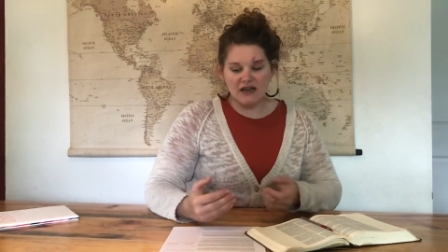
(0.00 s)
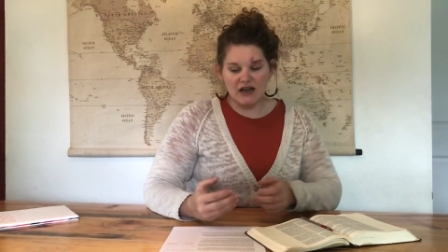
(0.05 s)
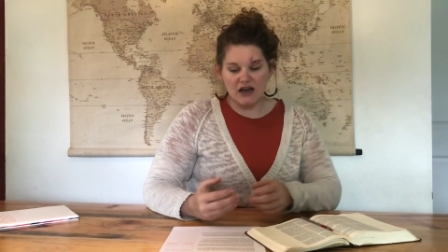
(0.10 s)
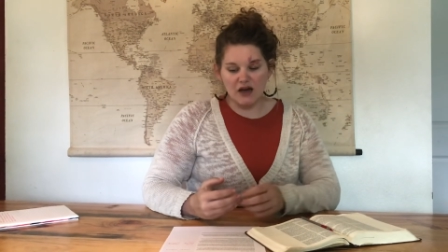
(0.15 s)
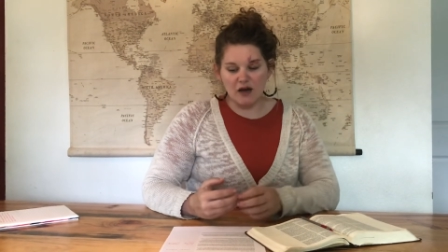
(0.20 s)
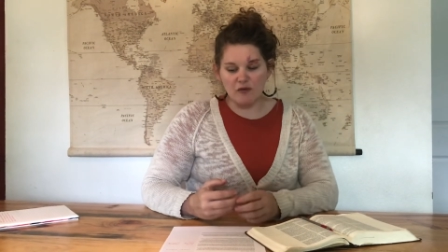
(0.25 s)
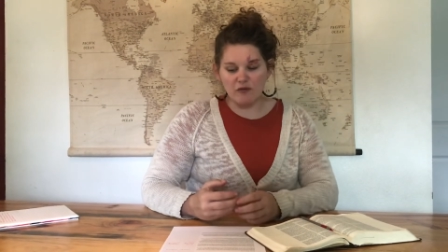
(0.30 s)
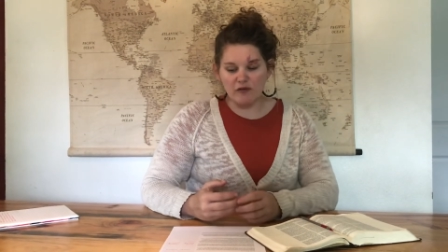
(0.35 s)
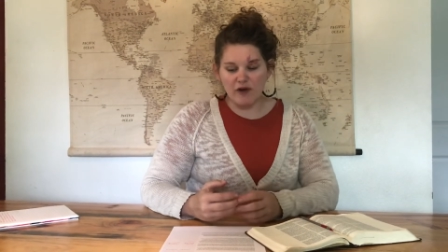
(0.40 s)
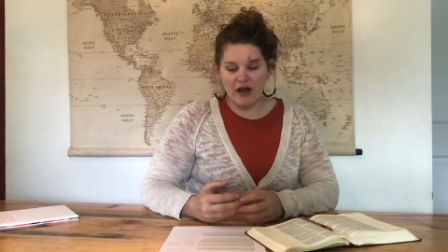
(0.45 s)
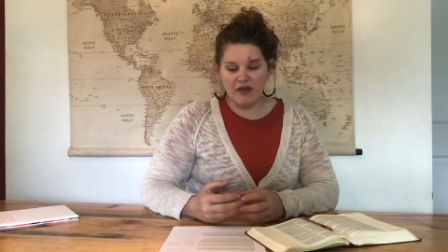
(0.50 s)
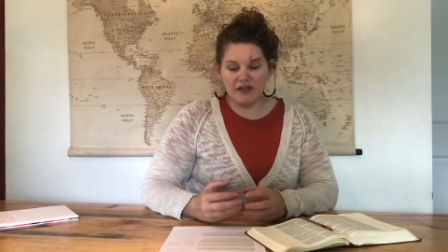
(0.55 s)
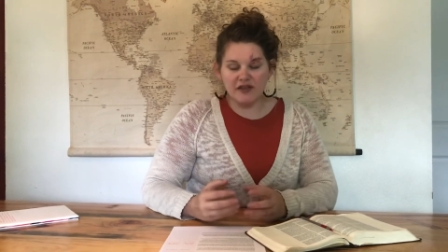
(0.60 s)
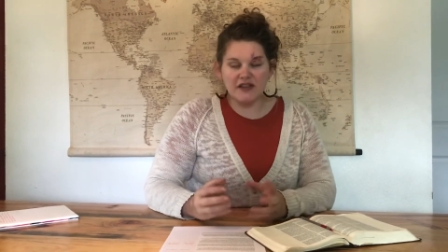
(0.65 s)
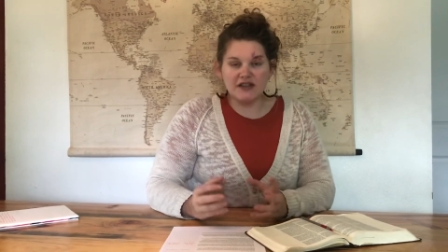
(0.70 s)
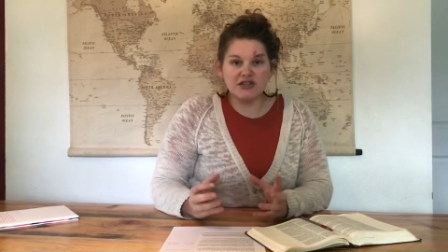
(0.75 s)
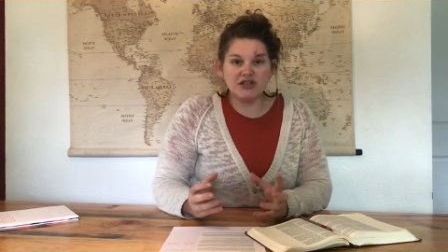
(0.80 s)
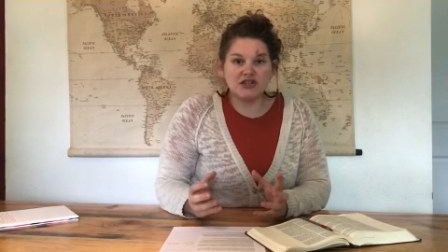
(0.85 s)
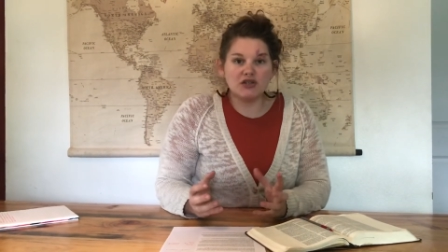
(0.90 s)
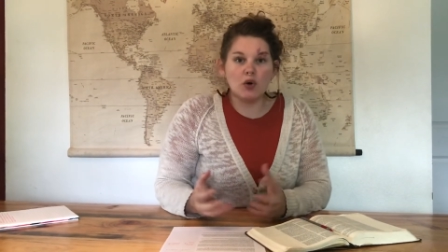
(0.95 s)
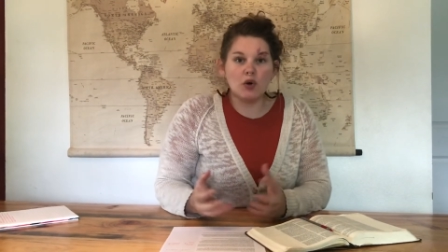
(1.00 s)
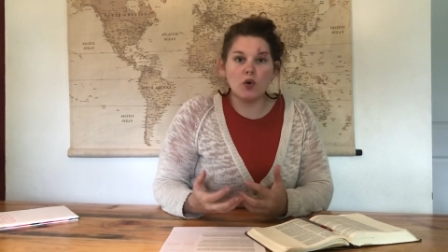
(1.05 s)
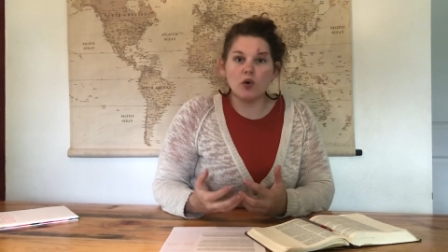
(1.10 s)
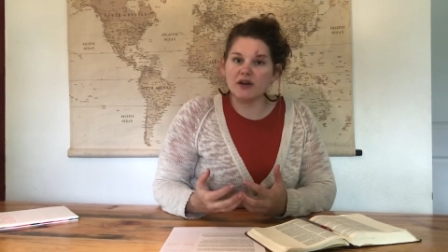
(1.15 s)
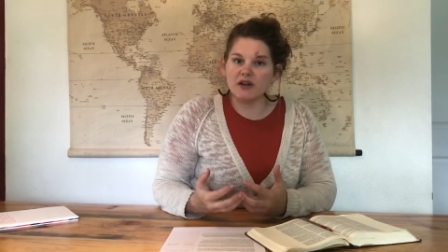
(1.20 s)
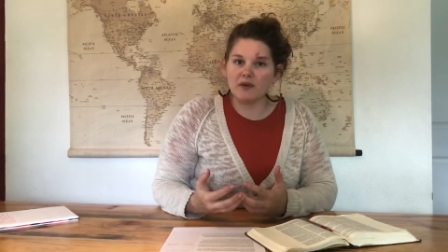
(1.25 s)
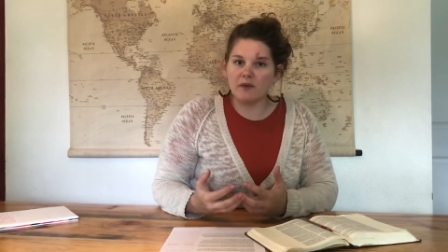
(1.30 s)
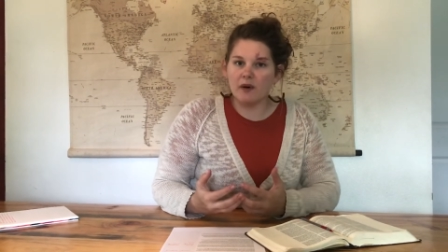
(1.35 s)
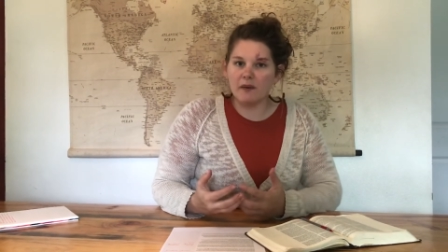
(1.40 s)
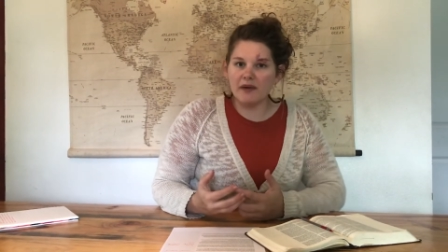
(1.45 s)
um, rather than just
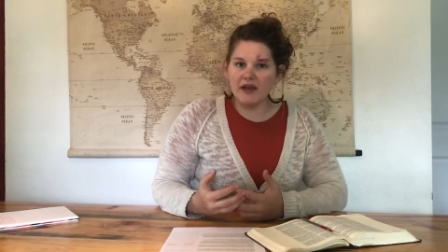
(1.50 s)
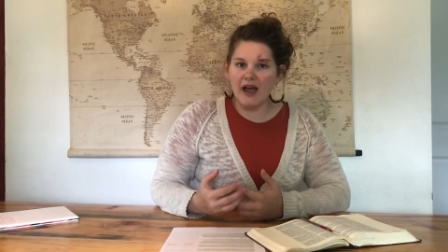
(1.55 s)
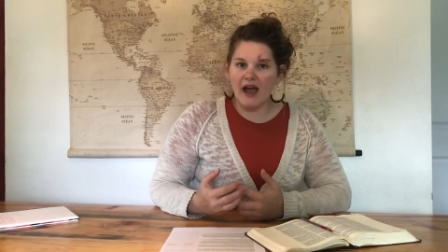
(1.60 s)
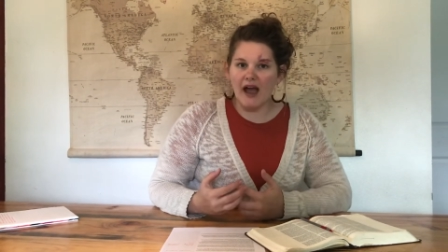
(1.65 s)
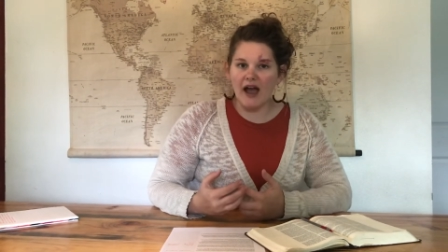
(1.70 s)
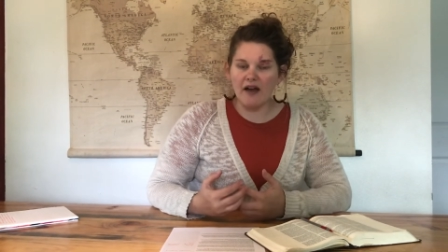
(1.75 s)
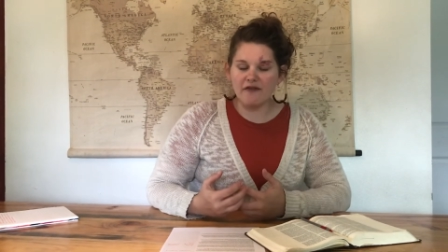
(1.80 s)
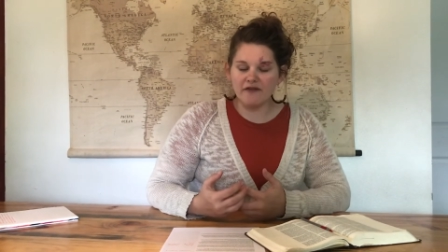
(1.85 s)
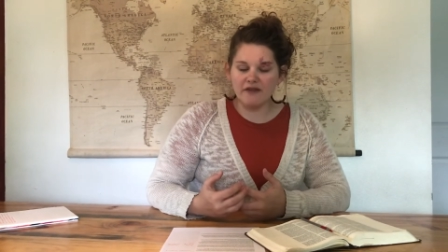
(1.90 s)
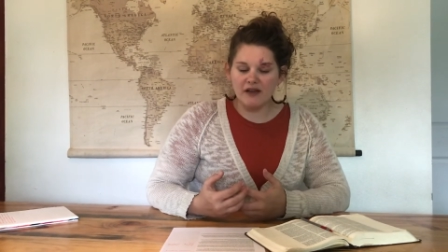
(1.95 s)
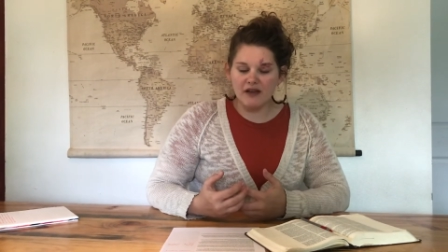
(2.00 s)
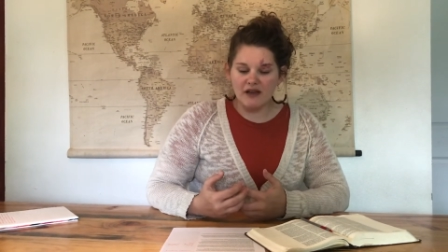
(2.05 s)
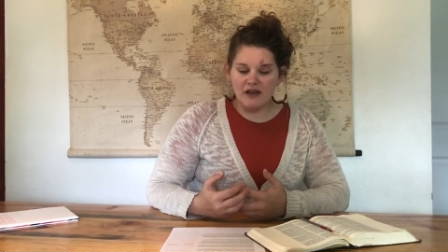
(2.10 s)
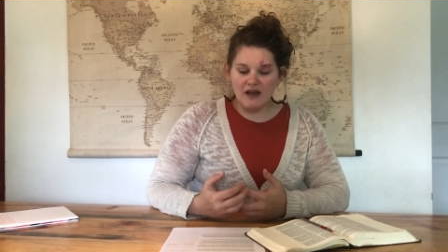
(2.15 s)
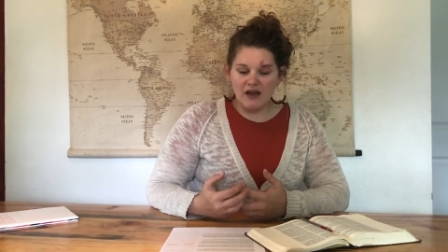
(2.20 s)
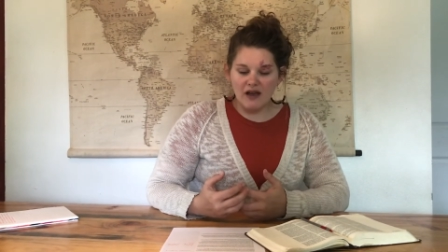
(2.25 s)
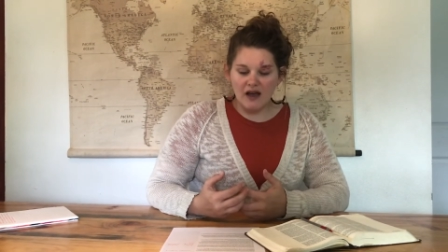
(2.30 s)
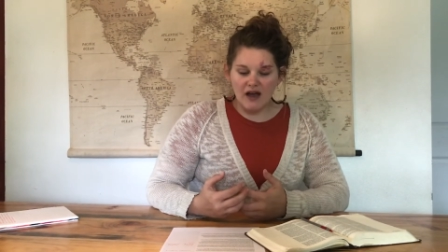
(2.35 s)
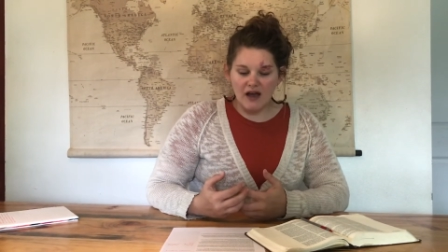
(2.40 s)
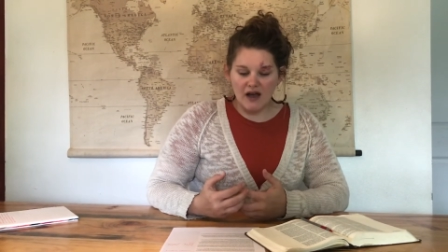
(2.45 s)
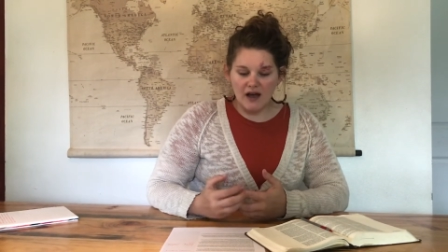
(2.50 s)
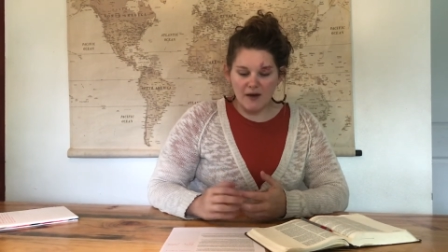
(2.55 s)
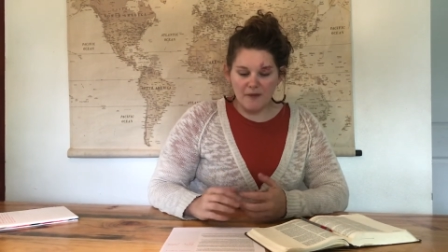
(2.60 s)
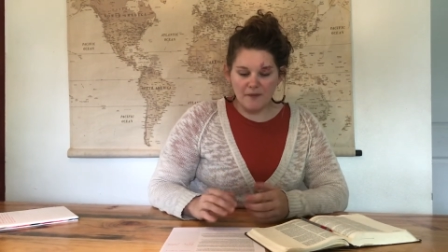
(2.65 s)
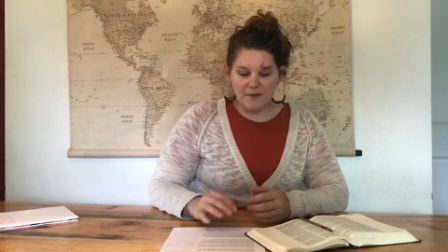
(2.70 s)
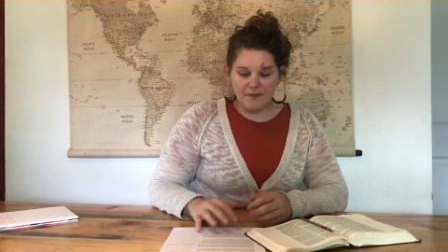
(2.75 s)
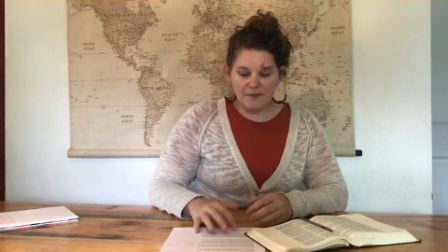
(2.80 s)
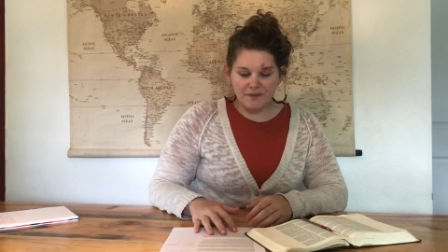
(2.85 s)
hoarding what we have. Um,